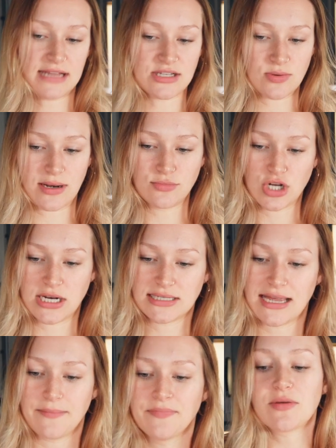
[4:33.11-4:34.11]
That's what I'm trying to
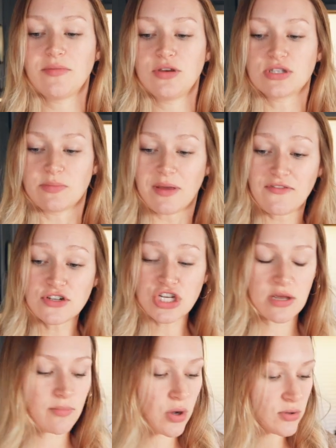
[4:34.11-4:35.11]
say. So I'm gonna be using beef and
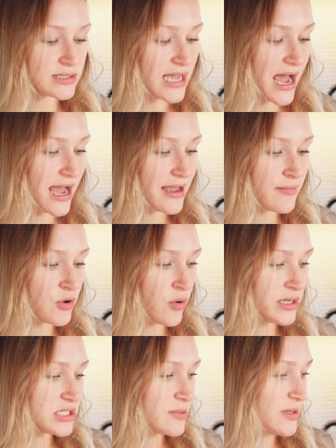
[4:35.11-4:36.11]
chicken bones. I am
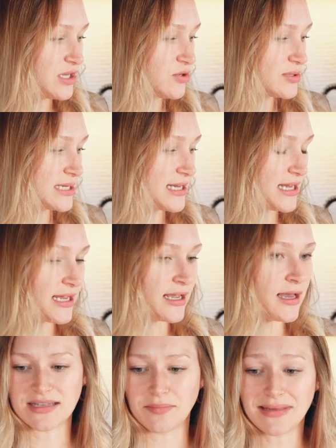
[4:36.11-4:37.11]
going to be using
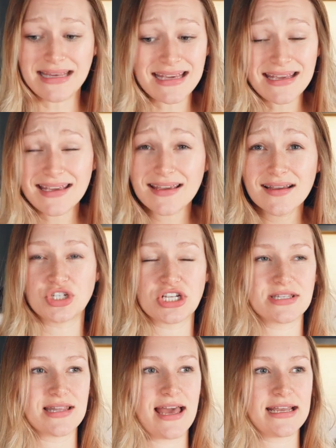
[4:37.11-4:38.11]
some ghee, which
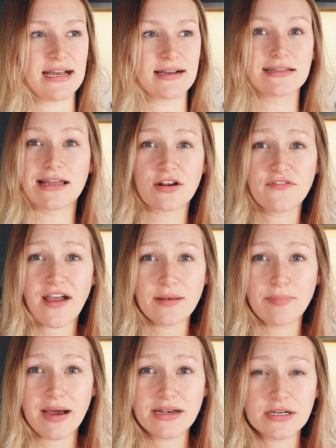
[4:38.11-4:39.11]
is like a clarified
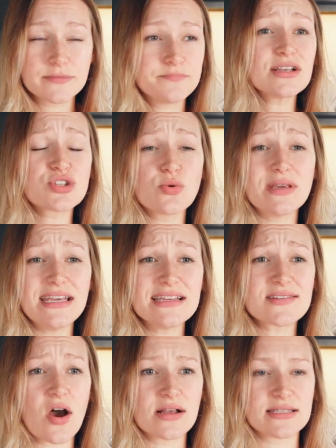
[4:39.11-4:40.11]
butter. So ghee
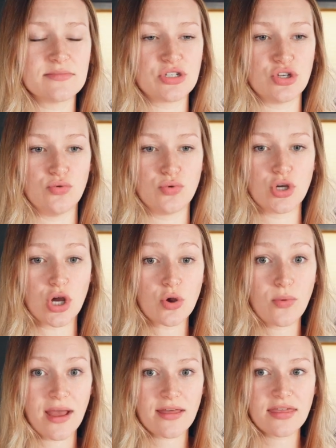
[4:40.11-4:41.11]
is awesome to cook
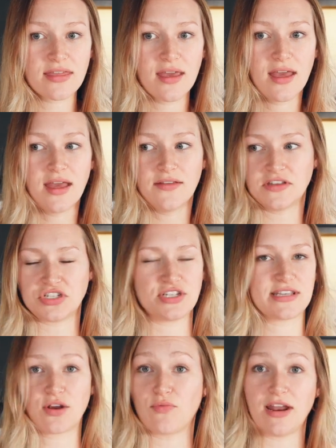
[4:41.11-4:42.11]
with. This is just
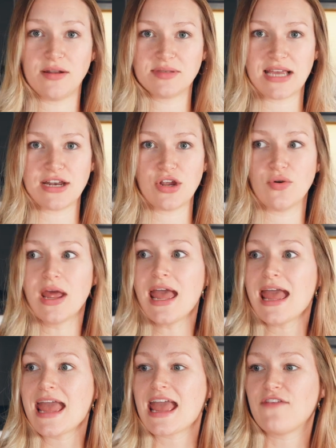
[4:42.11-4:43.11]
like a random side note.
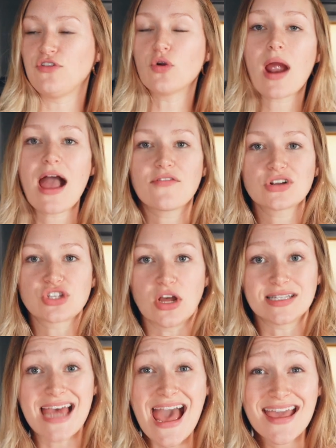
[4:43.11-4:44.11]
If you are ever
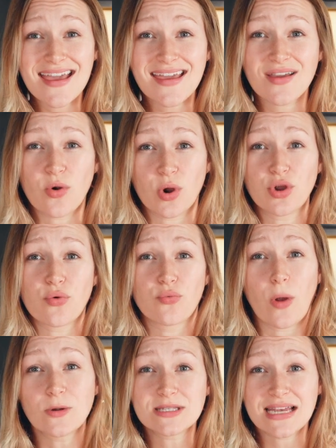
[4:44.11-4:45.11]
sauteing or you're
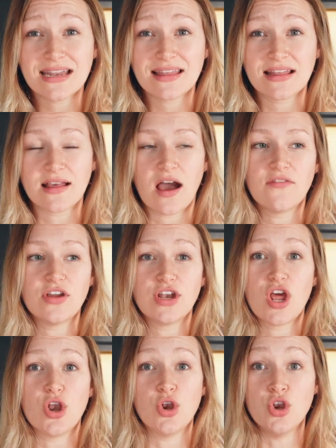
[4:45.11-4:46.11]
roasting anything in the oven,
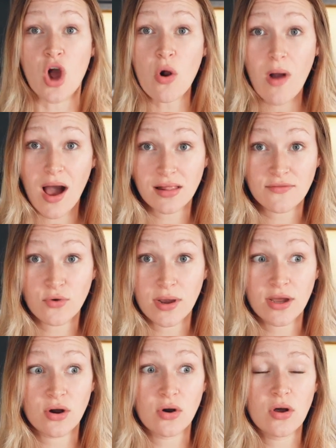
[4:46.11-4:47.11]
no olive
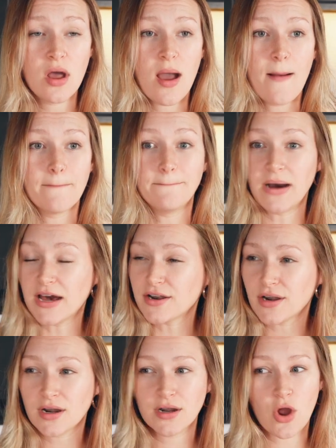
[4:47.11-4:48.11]
oil,
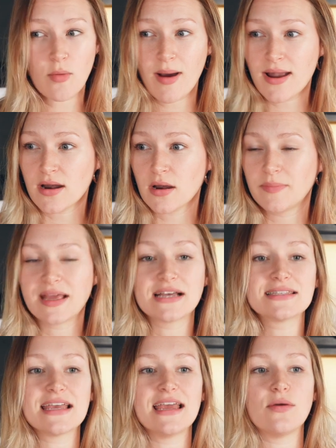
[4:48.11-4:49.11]
butter, no butter,
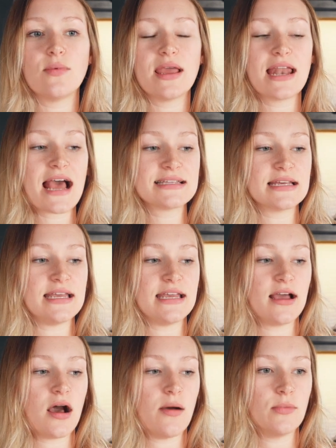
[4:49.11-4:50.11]
because it has
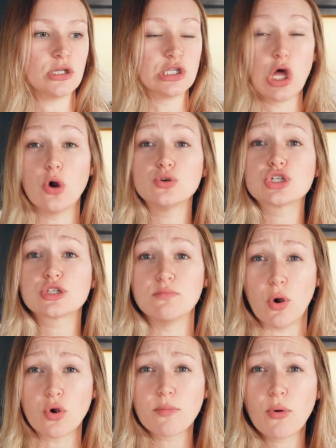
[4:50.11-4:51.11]
a low
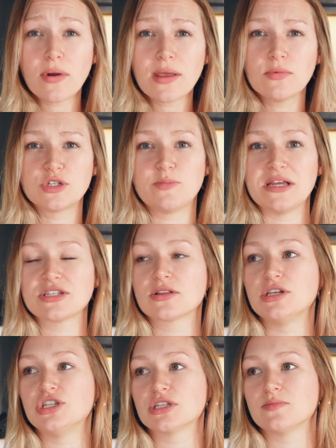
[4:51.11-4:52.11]
smoke point, which
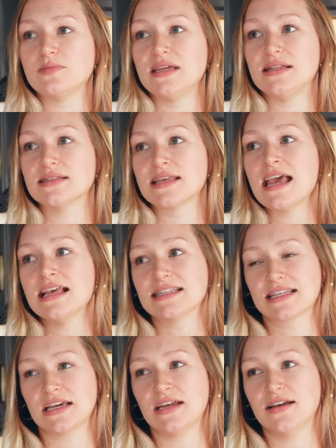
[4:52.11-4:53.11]
basically just means it's
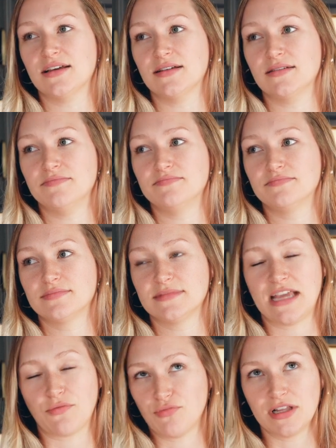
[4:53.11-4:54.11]
gonna
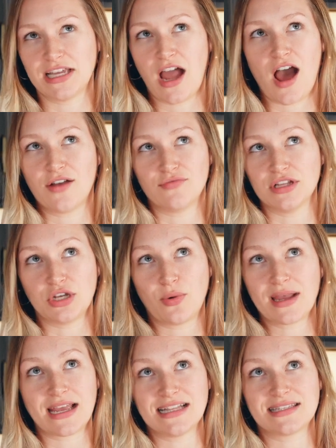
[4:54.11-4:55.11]
get really hot really
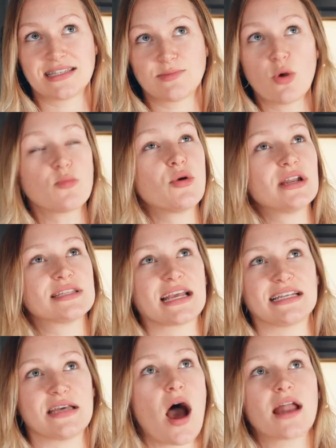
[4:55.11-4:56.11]
quick. Its smoke point is like
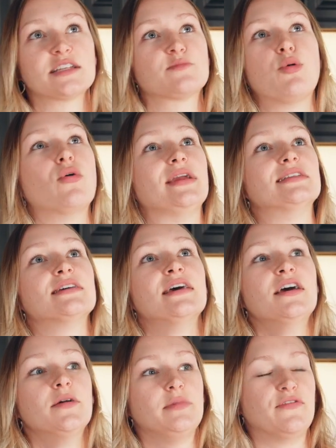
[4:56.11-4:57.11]
its hottest point
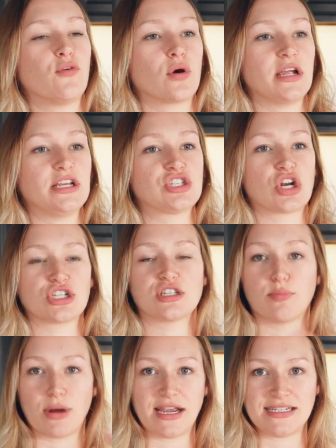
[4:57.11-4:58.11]
before it starts to
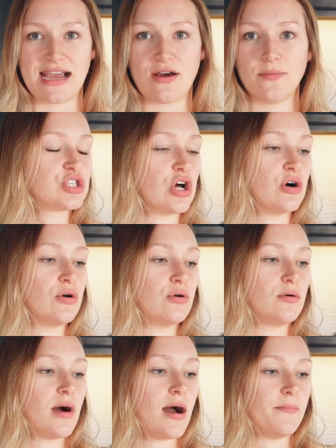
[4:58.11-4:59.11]
break down.
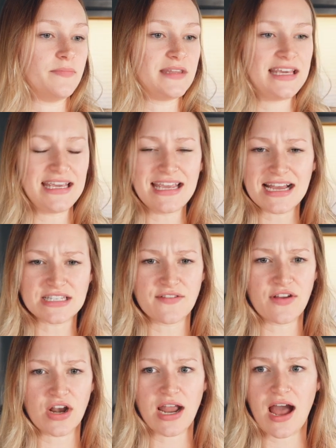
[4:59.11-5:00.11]
So ghee has a
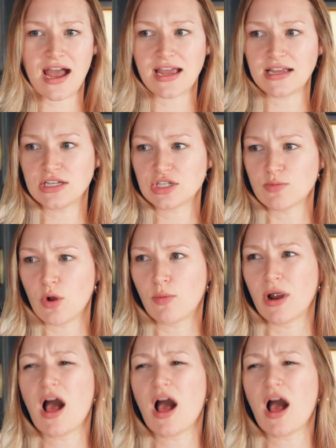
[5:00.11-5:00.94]
very high smoke point.